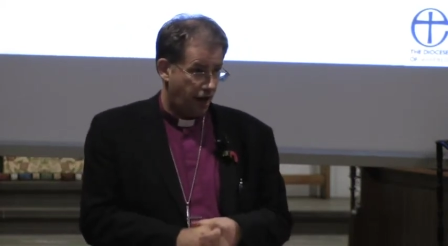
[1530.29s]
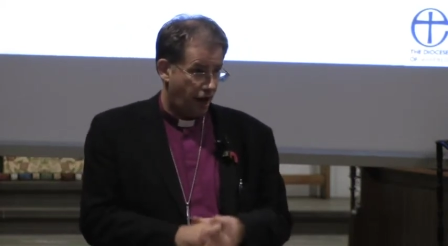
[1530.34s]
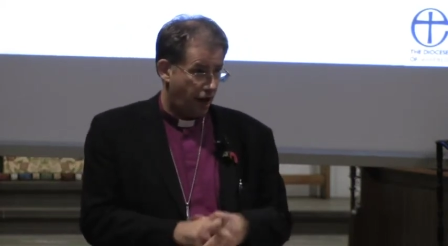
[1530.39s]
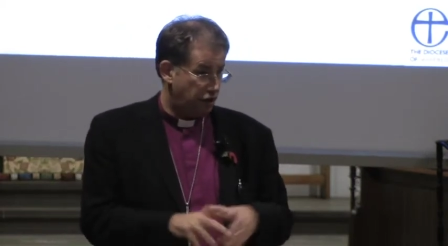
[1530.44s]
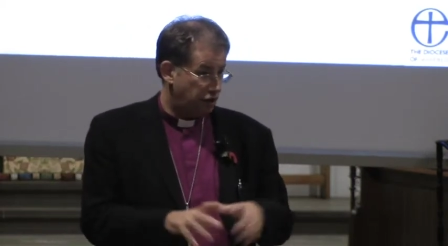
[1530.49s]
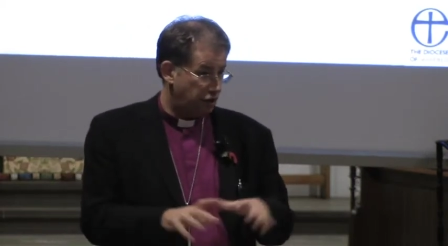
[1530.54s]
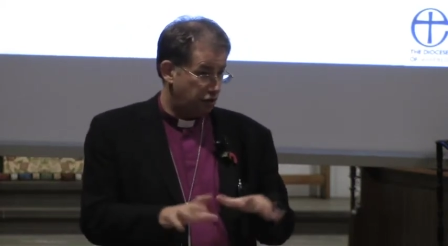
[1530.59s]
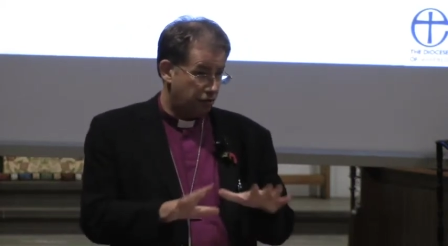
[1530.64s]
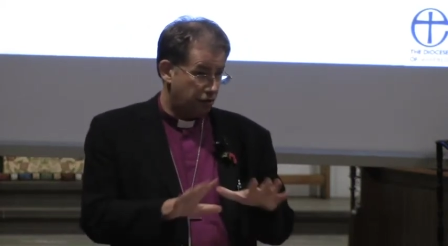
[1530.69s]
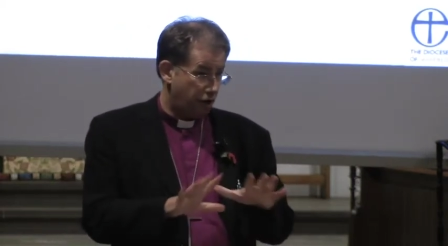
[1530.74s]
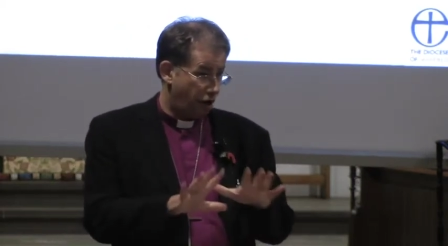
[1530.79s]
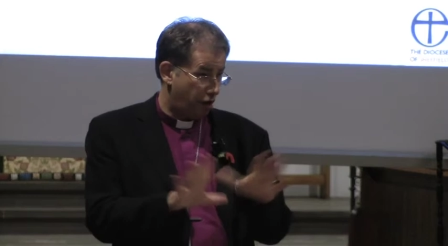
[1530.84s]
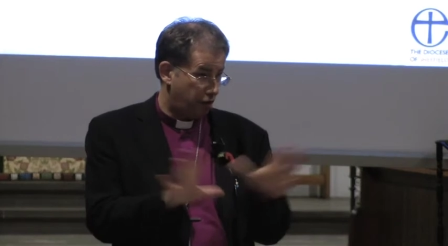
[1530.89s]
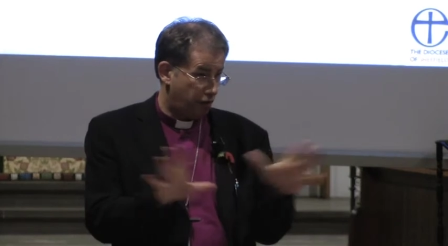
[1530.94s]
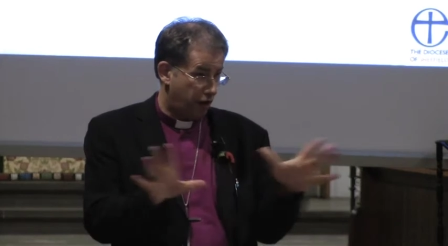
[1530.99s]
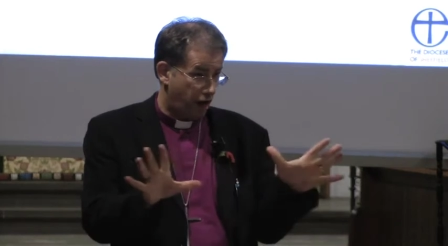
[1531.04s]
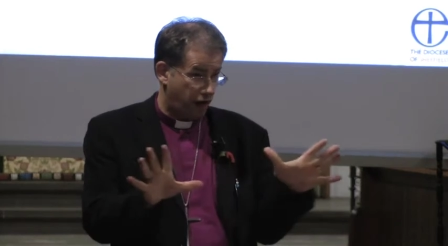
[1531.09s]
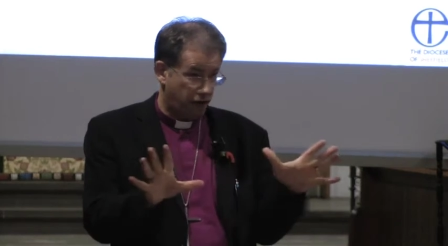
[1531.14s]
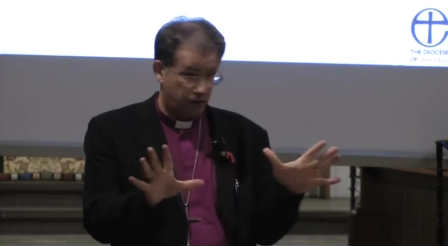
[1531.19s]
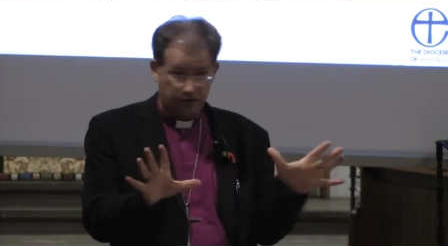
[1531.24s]
and you know
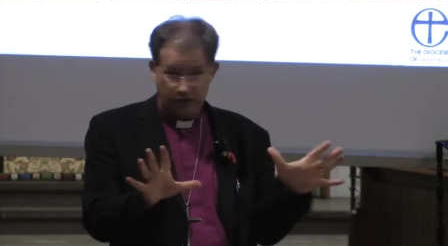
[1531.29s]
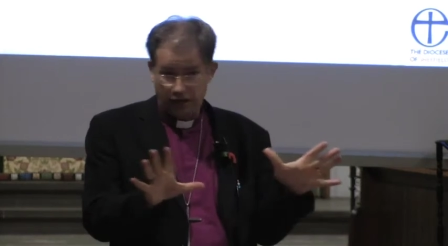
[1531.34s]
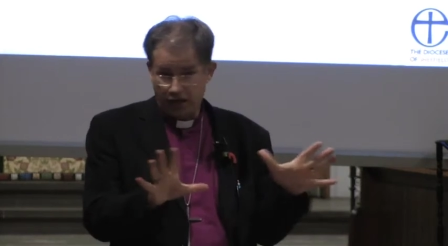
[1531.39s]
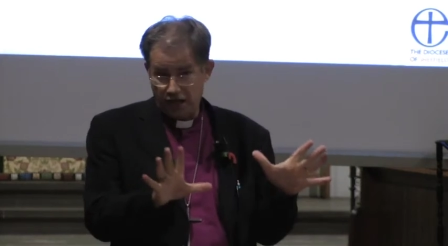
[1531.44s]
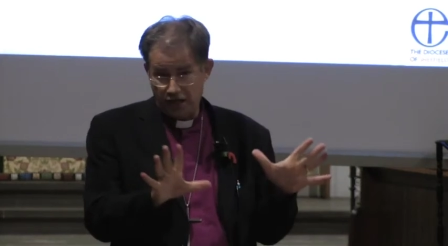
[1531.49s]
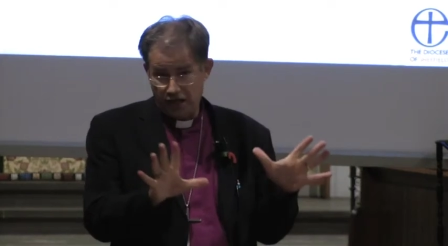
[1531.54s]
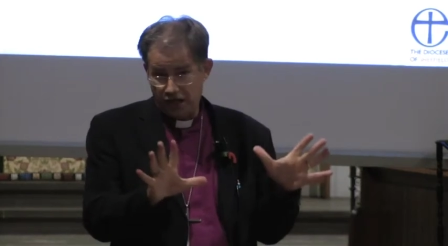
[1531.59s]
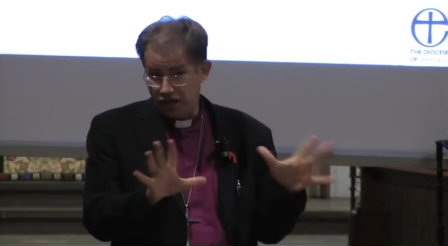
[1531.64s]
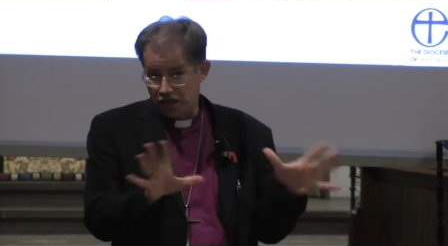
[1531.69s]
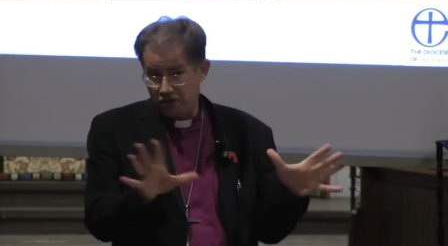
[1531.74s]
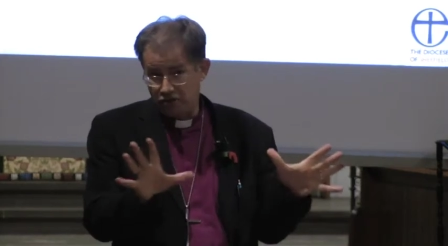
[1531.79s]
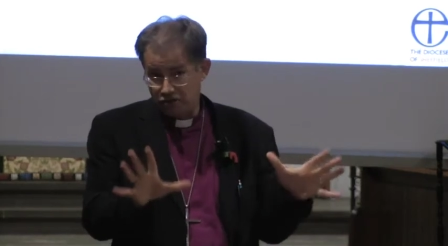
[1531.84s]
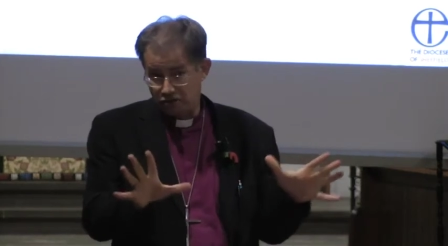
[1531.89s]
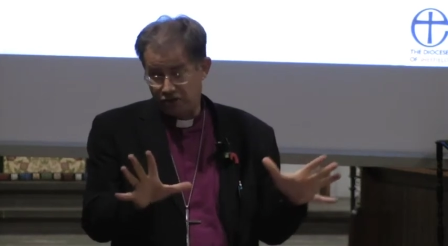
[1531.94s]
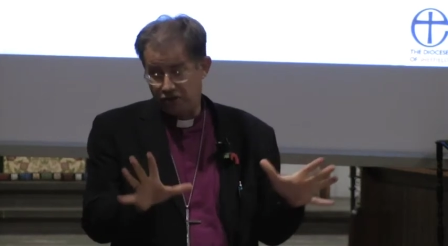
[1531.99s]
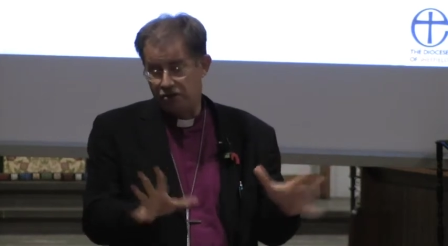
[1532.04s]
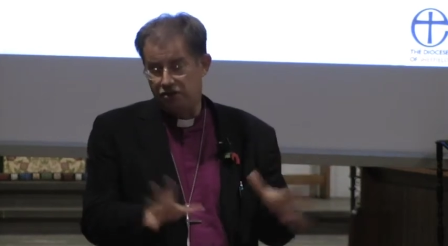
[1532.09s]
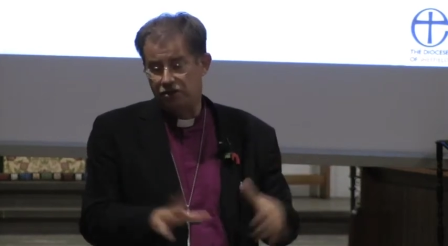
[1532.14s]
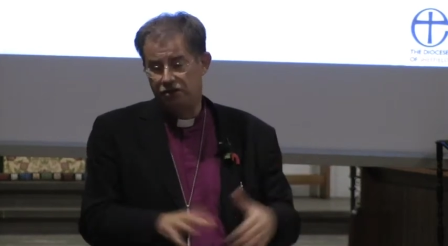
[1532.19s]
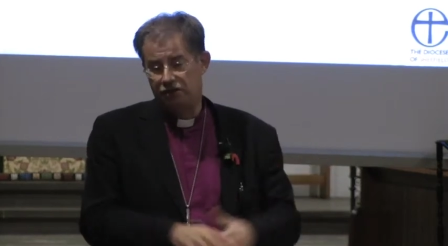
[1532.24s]
that in an
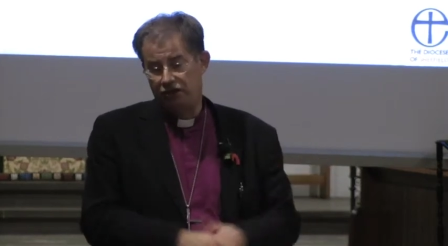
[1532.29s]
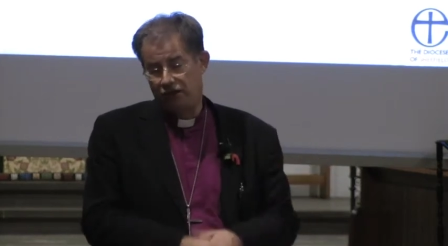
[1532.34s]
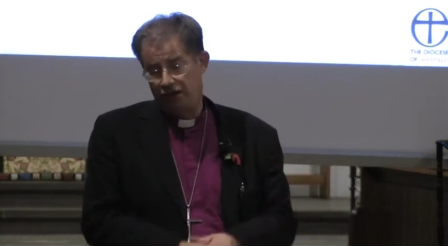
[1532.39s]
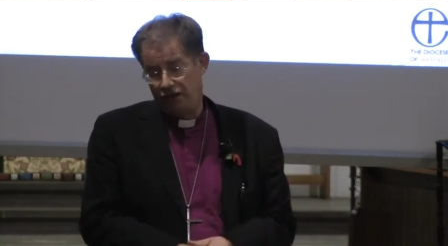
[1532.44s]
instant